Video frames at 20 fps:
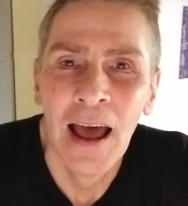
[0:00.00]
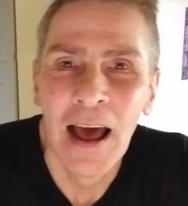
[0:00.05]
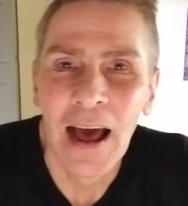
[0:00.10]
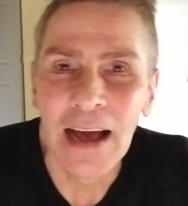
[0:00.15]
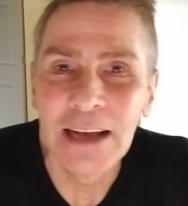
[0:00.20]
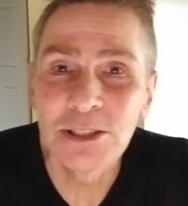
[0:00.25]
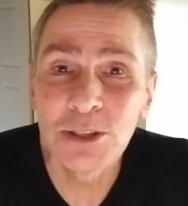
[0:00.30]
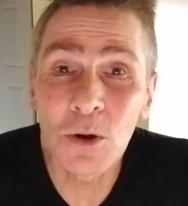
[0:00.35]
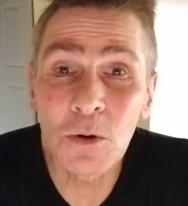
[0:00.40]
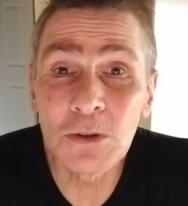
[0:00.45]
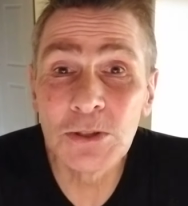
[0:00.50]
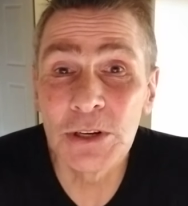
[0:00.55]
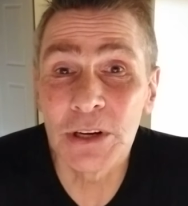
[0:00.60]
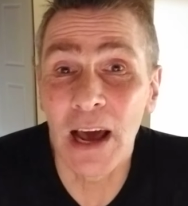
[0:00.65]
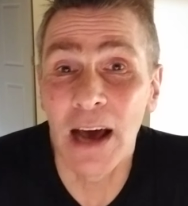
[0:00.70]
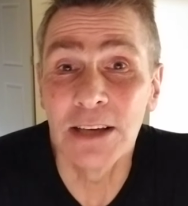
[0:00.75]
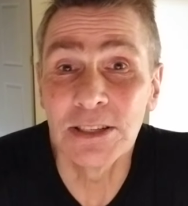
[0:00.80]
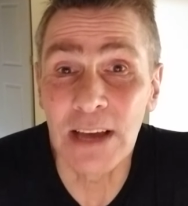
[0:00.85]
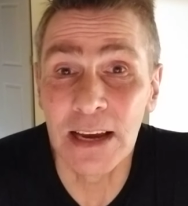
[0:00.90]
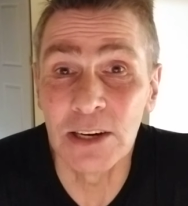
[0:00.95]
I told you
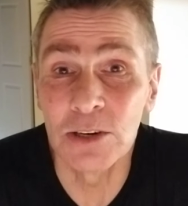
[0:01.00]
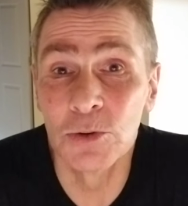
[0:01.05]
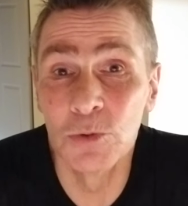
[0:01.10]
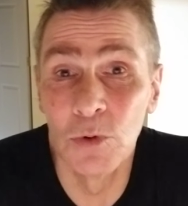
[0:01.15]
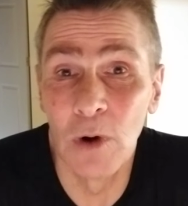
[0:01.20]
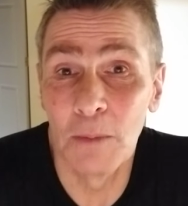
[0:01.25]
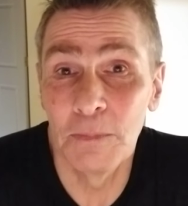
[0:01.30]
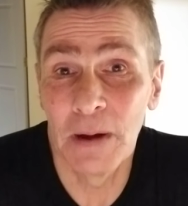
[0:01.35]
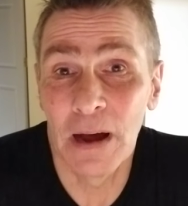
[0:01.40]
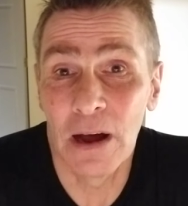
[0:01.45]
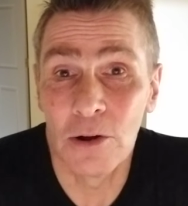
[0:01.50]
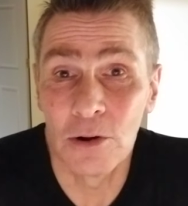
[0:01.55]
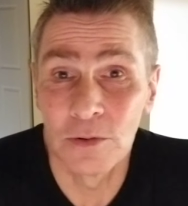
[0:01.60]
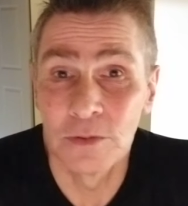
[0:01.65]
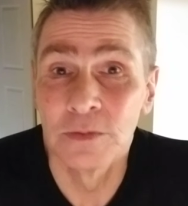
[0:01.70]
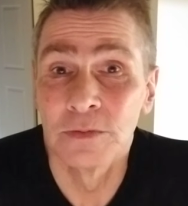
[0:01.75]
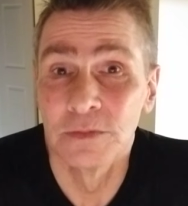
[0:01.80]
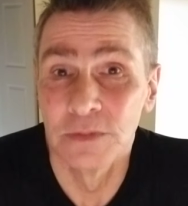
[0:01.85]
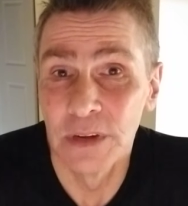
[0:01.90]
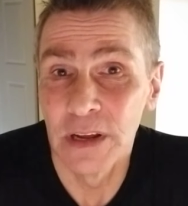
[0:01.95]
guys I grew up
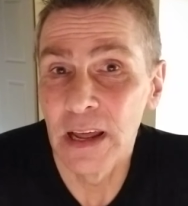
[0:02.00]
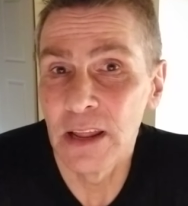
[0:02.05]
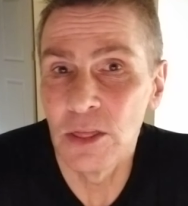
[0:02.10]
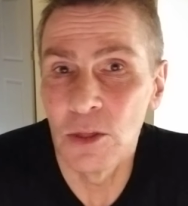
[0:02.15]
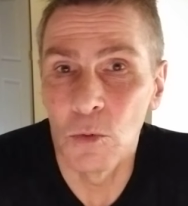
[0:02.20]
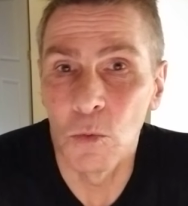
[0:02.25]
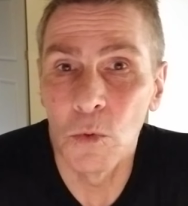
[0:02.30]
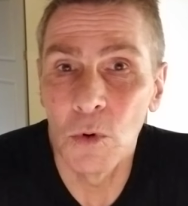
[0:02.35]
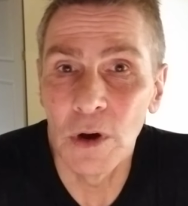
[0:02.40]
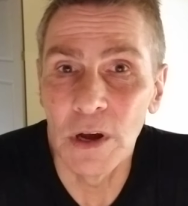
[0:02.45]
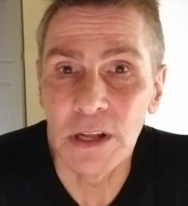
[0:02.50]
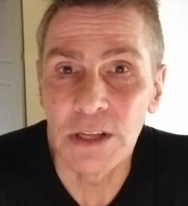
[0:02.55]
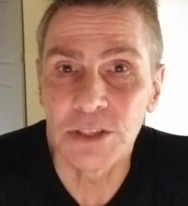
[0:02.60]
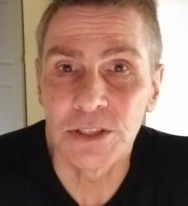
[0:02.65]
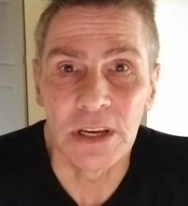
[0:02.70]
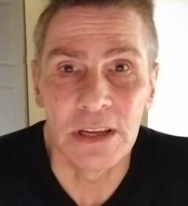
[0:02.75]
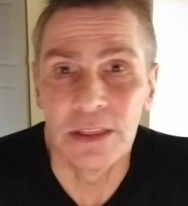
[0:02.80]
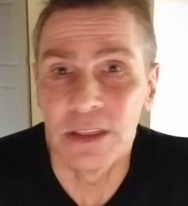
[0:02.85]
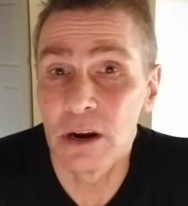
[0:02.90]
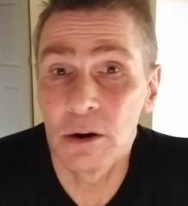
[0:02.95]
out in the woods,
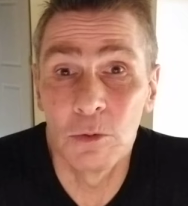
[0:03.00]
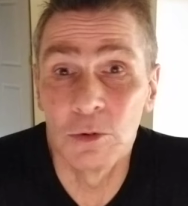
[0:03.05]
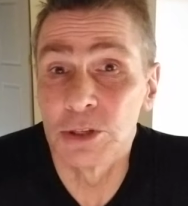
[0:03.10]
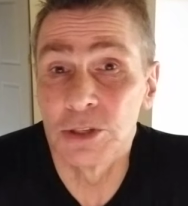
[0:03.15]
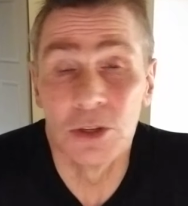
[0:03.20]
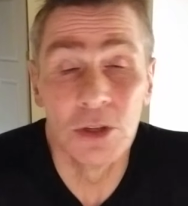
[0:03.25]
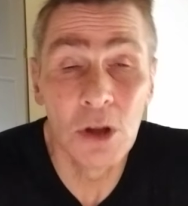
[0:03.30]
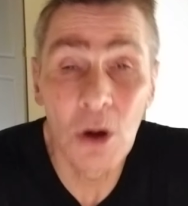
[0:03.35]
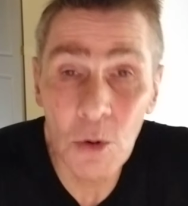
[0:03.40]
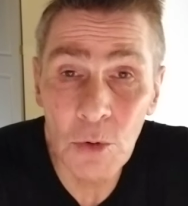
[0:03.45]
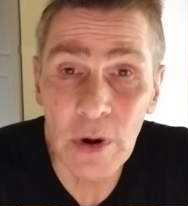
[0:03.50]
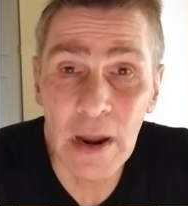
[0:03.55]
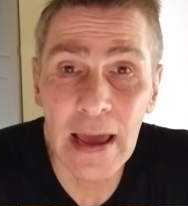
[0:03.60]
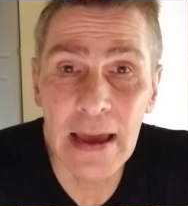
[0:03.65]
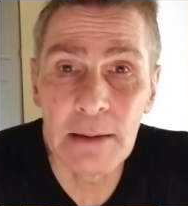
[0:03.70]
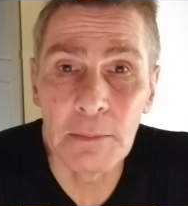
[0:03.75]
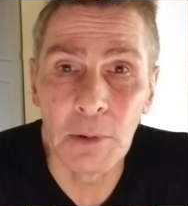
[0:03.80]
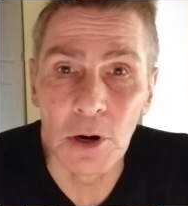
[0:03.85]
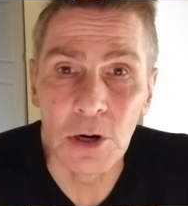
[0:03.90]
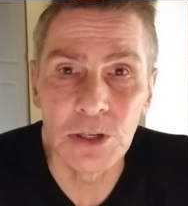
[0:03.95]
and there was no
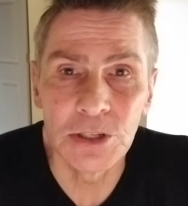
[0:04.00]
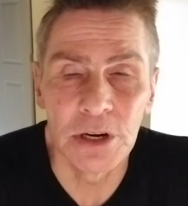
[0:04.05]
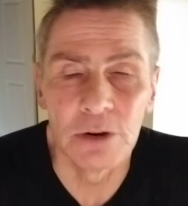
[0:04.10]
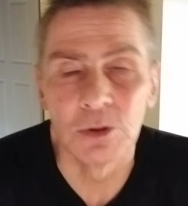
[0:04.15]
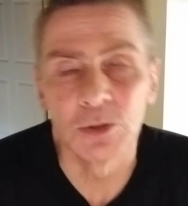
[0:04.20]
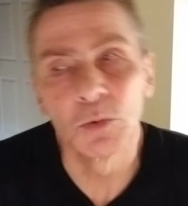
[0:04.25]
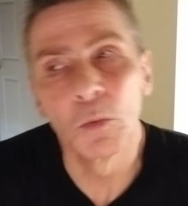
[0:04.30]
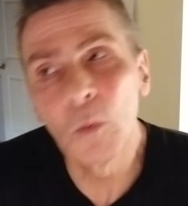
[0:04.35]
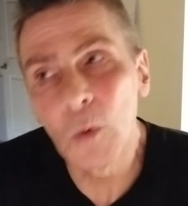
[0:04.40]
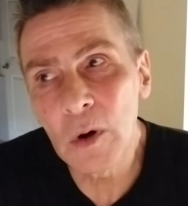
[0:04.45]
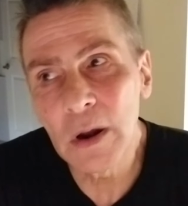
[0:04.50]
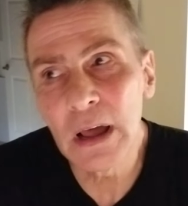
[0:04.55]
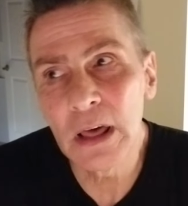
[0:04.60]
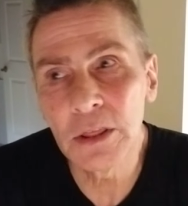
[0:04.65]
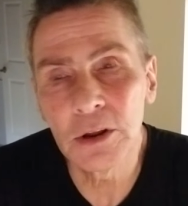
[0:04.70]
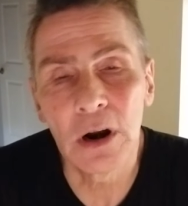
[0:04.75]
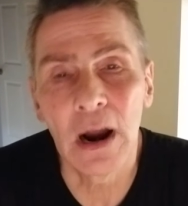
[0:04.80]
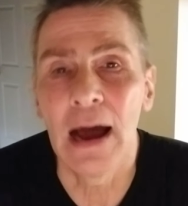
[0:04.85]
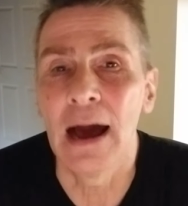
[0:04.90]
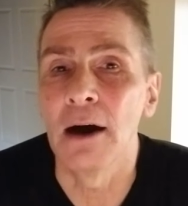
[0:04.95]
neighbors. There was one
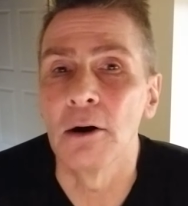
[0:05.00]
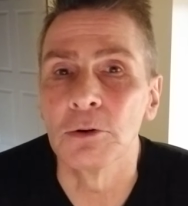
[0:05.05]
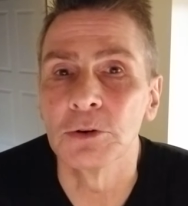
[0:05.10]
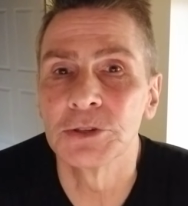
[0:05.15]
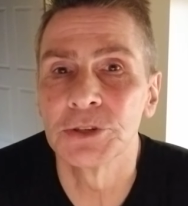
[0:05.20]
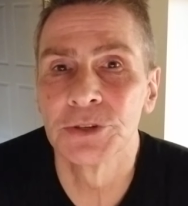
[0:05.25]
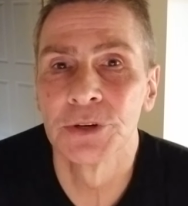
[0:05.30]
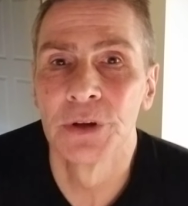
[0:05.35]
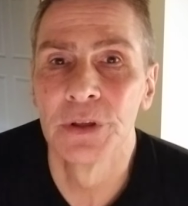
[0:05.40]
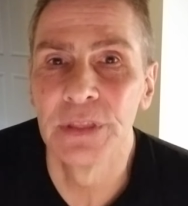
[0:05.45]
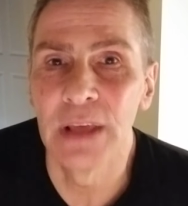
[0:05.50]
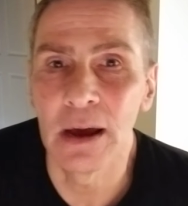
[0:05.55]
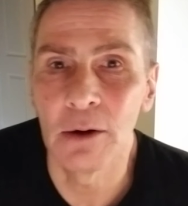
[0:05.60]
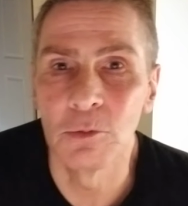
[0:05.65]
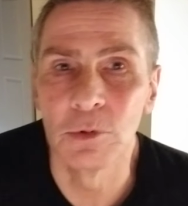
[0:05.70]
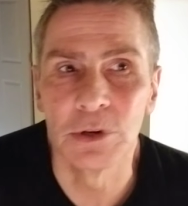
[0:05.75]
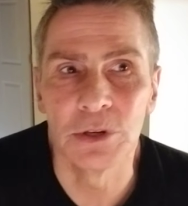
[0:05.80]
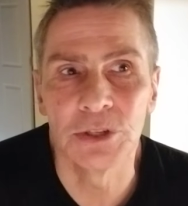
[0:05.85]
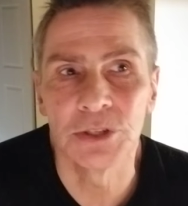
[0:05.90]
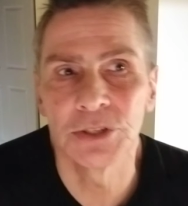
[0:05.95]
other house that
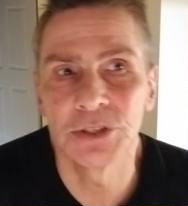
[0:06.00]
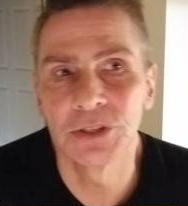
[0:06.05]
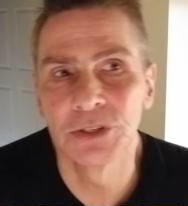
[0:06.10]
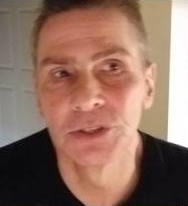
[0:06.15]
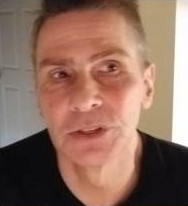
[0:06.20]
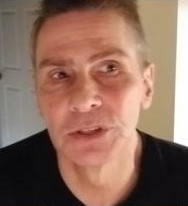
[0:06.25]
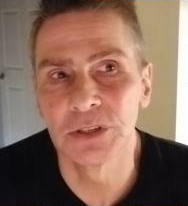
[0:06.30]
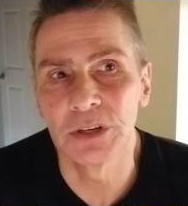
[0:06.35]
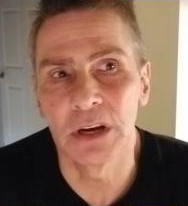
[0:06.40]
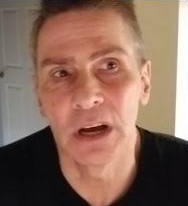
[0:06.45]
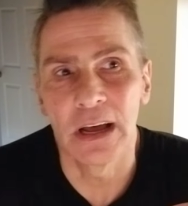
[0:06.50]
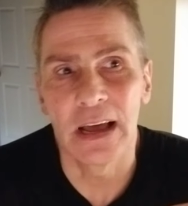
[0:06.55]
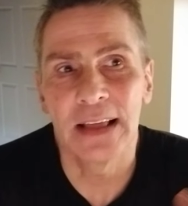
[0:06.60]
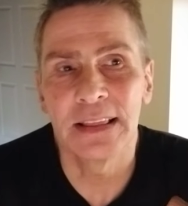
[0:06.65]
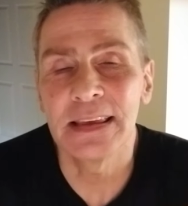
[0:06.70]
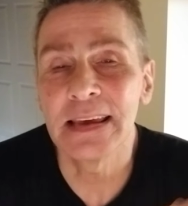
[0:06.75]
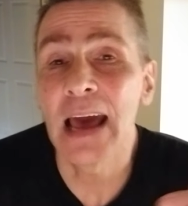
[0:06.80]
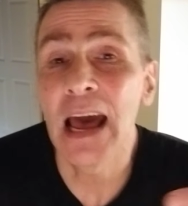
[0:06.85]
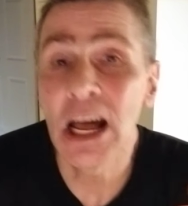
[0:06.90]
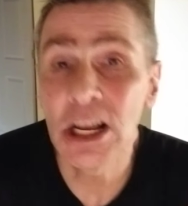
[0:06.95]
was at
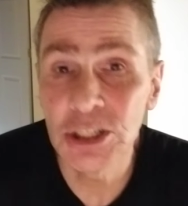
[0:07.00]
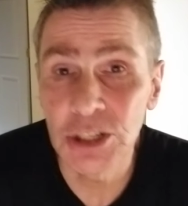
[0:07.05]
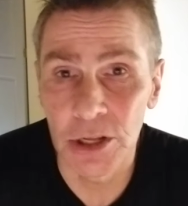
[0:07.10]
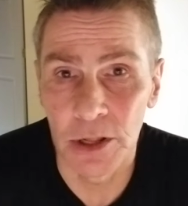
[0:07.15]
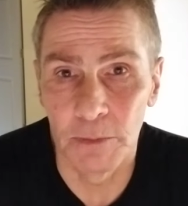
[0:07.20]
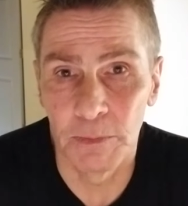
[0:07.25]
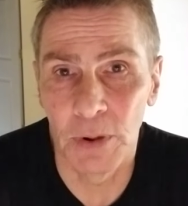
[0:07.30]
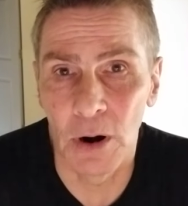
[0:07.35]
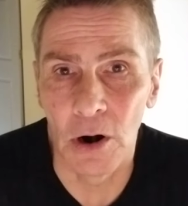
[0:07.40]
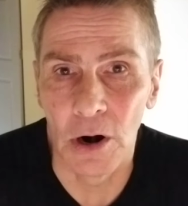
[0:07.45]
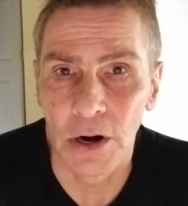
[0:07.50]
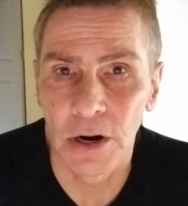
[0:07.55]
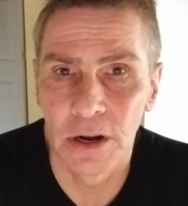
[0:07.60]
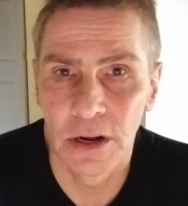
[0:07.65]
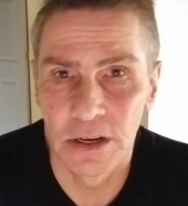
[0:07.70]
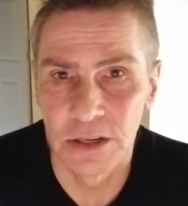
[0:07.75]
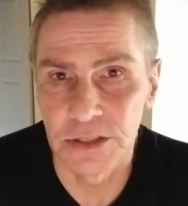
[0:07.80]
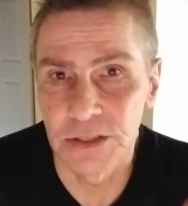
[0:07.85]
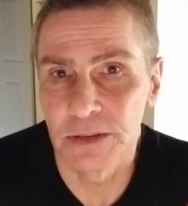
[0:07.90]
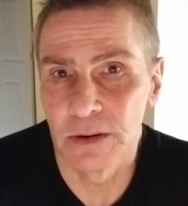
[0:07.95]
the edge of the park,
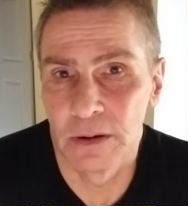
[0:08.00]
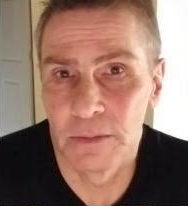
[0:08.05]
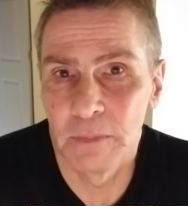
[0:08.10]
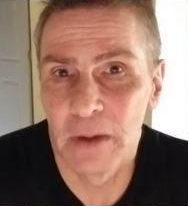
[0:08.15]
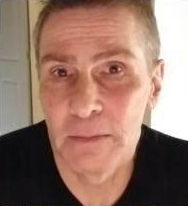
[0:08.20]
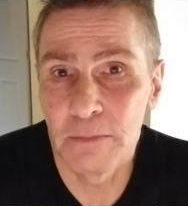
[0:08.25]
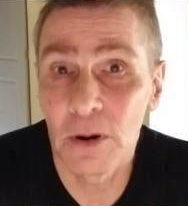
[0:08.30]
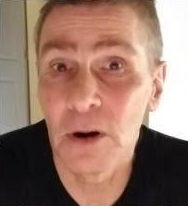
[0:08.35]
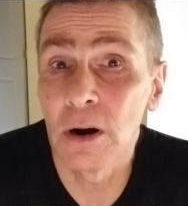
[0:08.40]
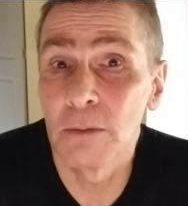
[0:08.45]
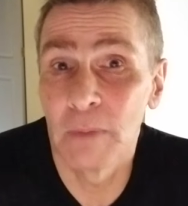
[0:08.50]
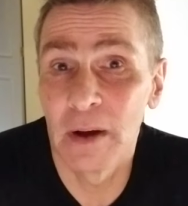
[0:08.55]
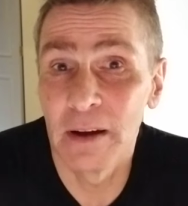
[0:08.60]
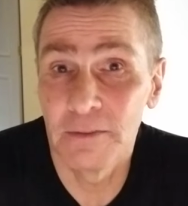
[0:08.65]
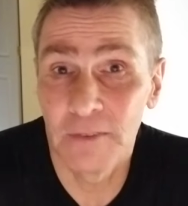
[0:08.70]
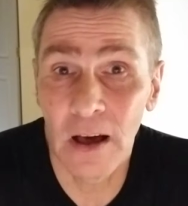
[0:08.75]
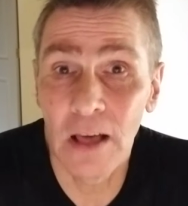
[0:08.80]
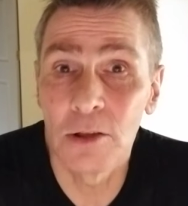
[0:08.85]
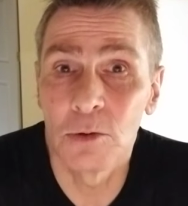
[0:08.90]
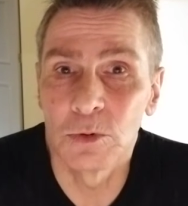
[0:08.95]
because my
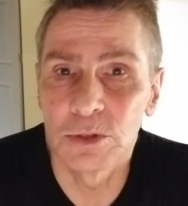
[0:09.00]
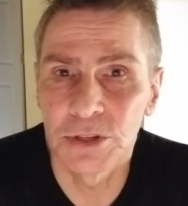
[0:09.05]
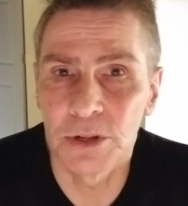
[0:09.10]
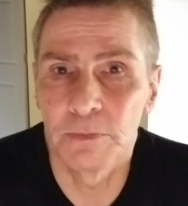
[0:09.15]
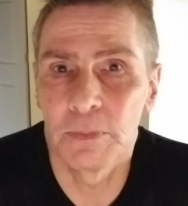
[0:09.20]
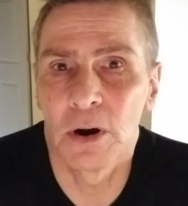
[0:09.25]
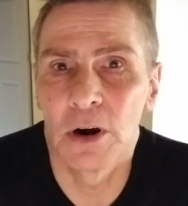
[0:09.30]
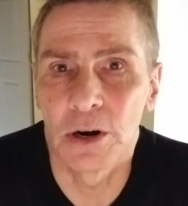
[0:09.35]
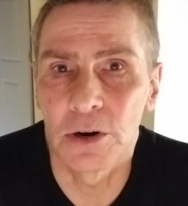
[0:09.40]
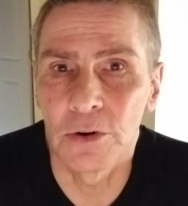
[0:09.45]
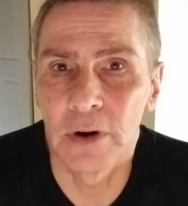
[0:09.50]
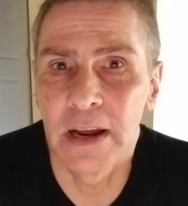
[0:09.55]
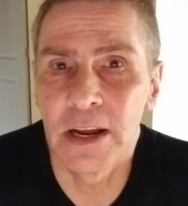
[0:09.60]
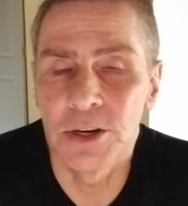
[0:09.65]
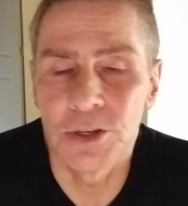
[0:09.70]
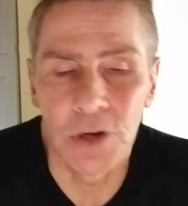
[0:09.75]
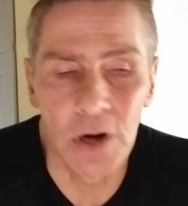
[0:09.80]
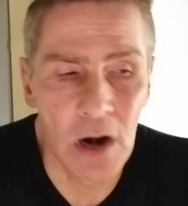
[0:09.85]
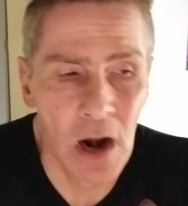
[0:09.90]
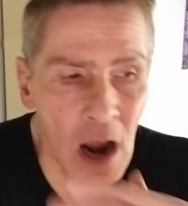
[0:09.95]
father was the park
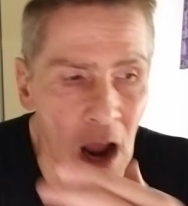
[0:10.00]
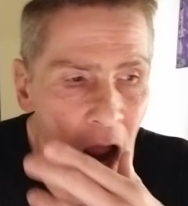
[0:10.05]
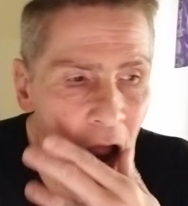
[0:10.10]
ranger,